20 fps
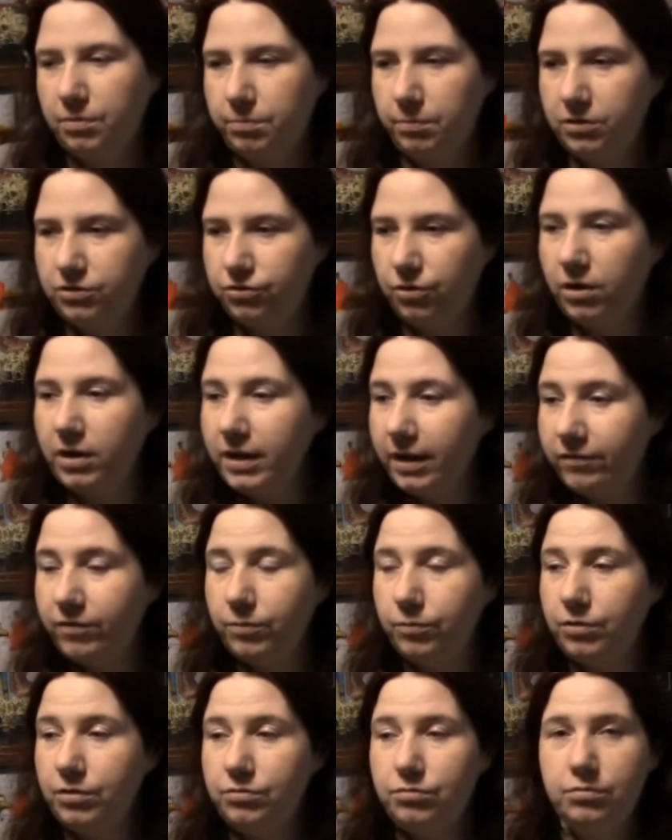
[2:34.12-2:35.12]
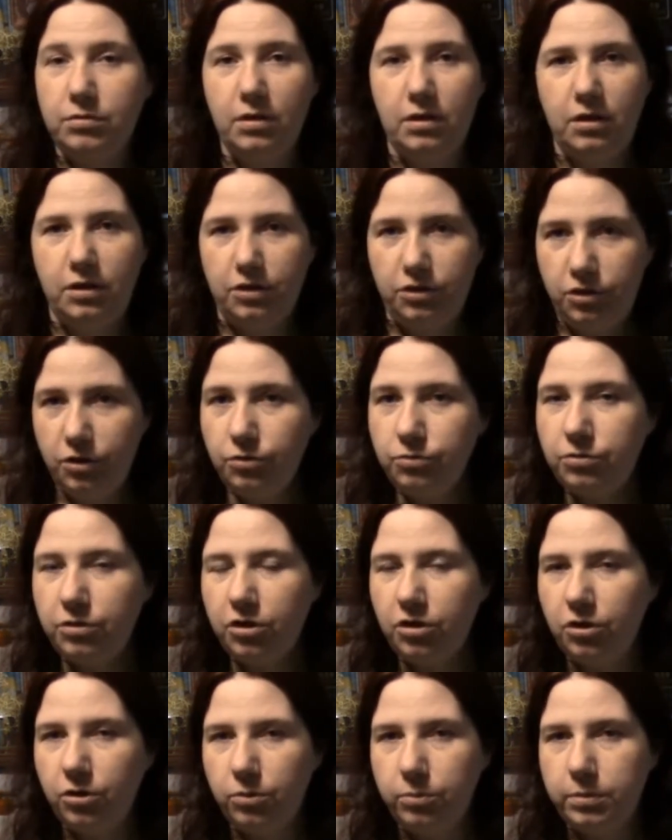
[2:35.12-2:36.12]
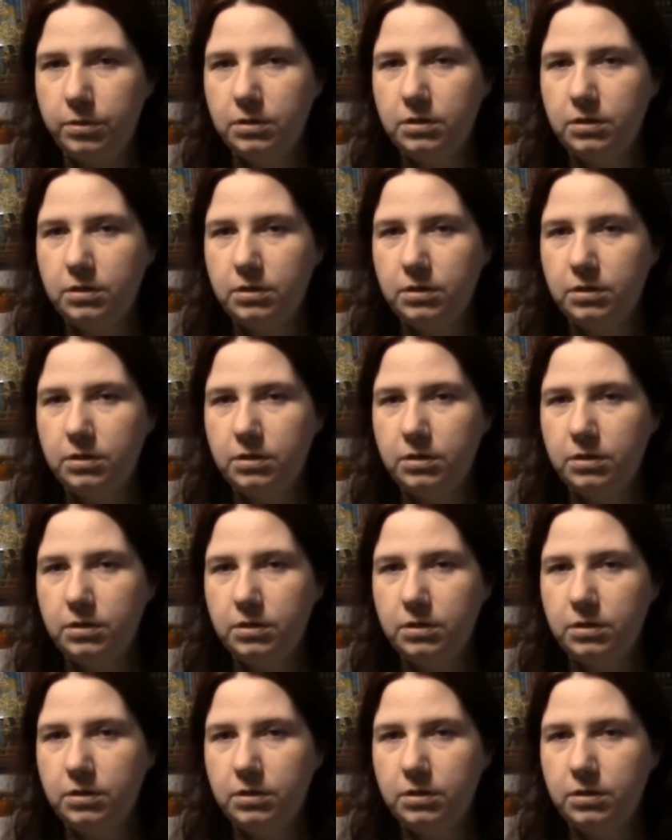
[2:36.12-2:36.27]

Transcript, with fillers: majority of it was YouTube.